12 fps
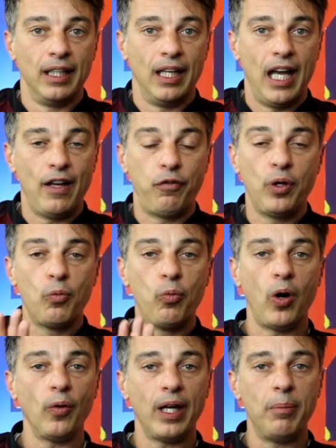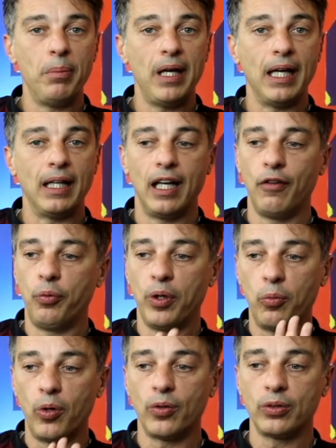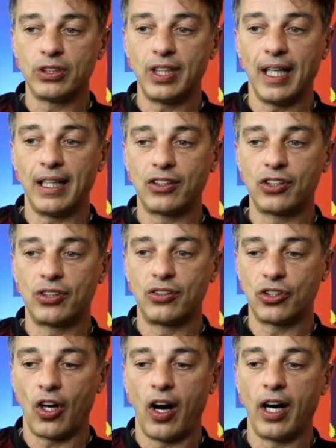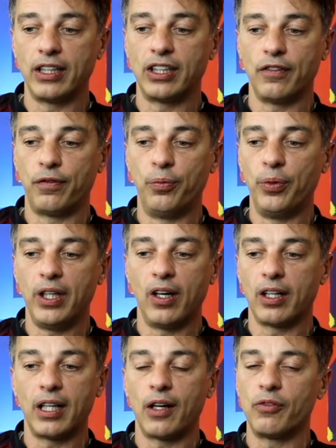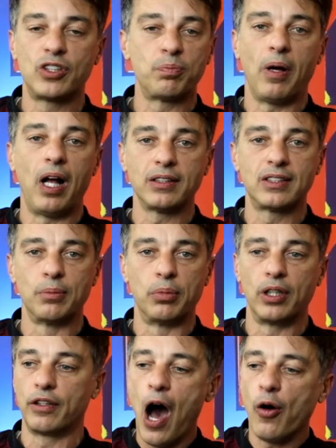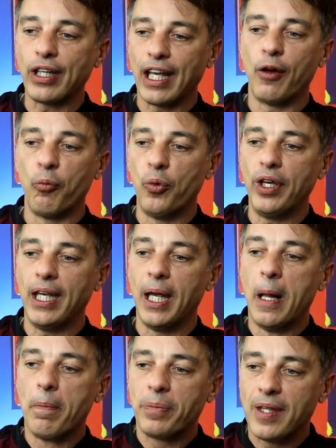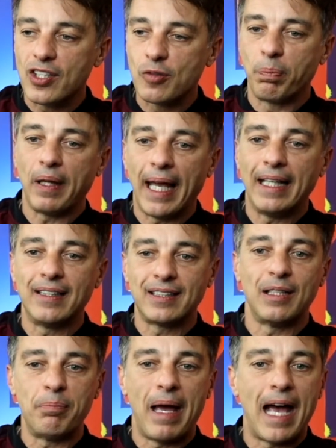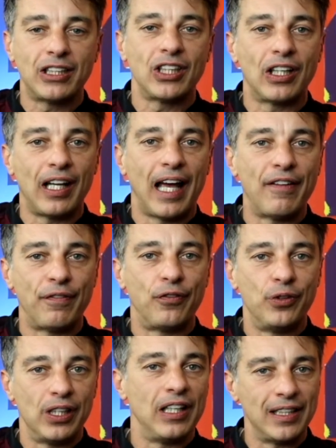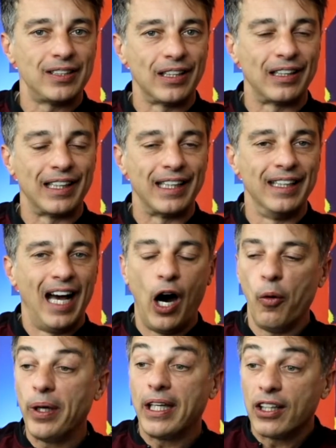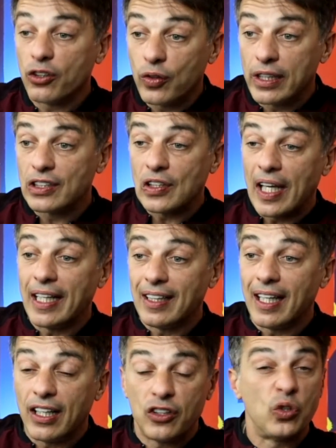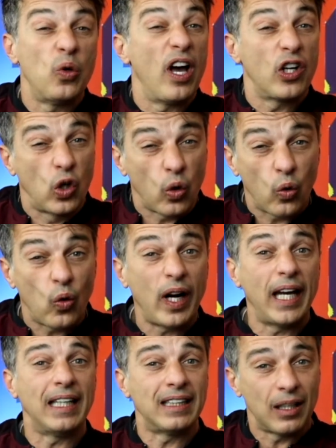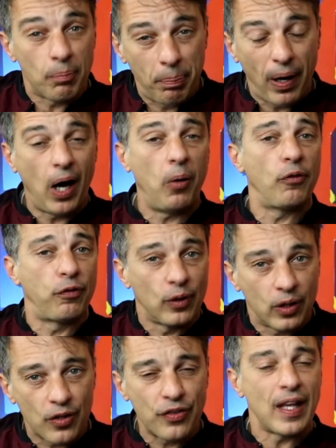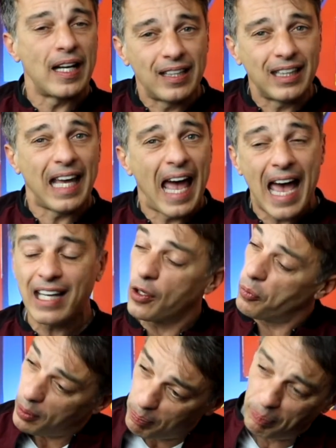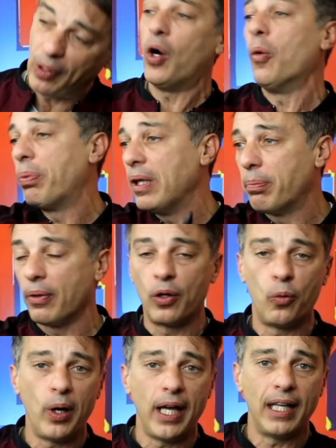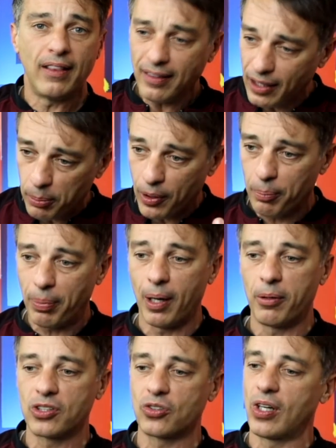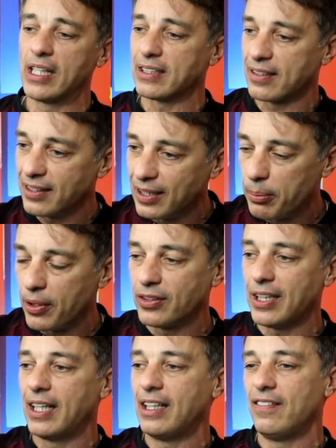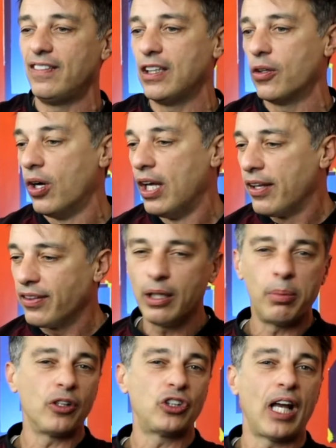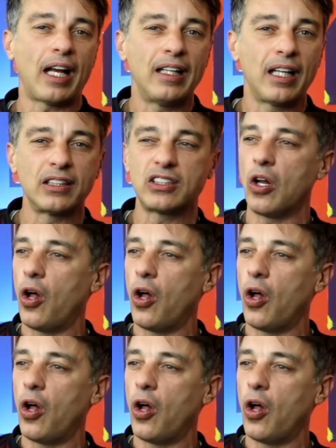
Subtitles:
If we won't admit, if we won't take charge, if we are not responsible, how can we display this imagined life realistically? How we can translate that into a great and powerful and authentic act that will blow people away? Think about Barbra Streisand, think about Danny DeVito, think about Jack Nicholson.